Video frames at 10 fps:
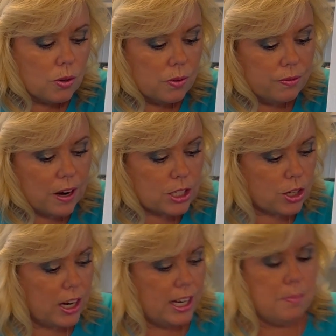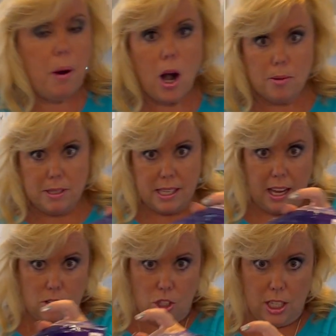fresh grated
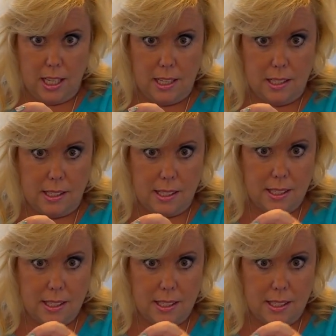Parmesan cheese,